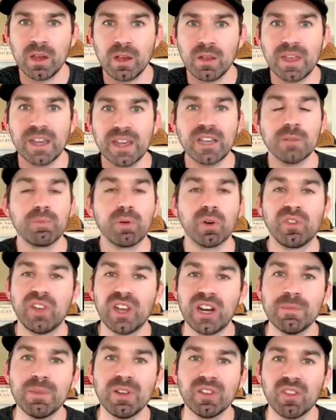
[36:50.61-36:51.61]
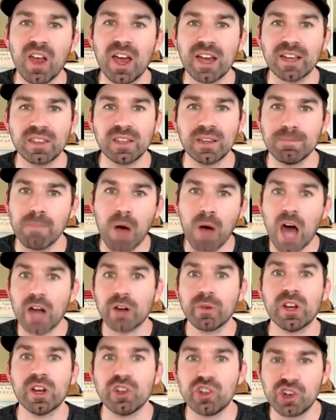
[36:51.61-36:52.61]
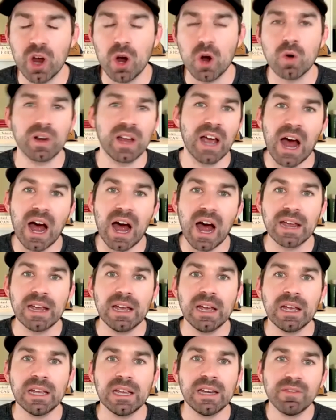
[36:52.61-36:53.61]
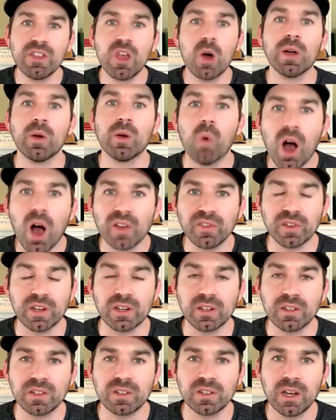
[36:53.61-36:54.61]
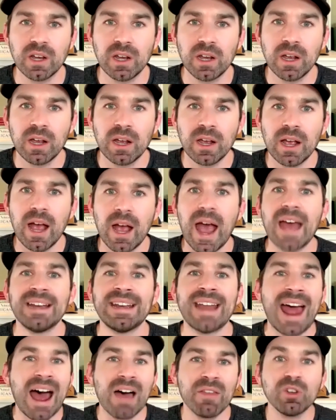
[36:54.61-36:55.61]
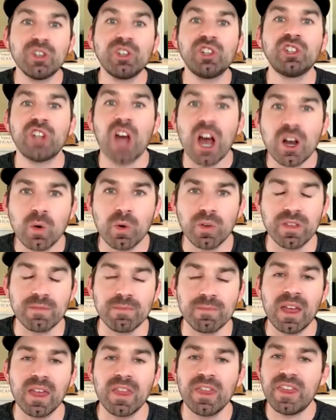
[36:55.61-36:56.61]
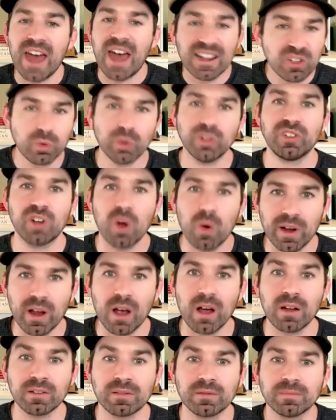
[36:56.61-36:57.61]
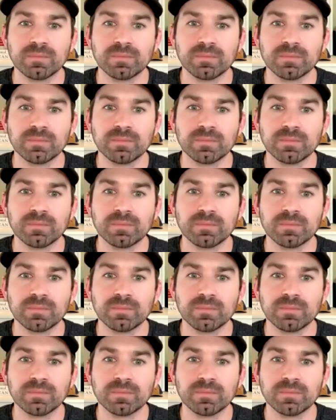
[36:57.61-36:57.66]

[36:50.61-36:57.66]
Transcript: They could present him as like the moderate Joe guy, even though he wasn't and now they're stuck with him. That's what's going on.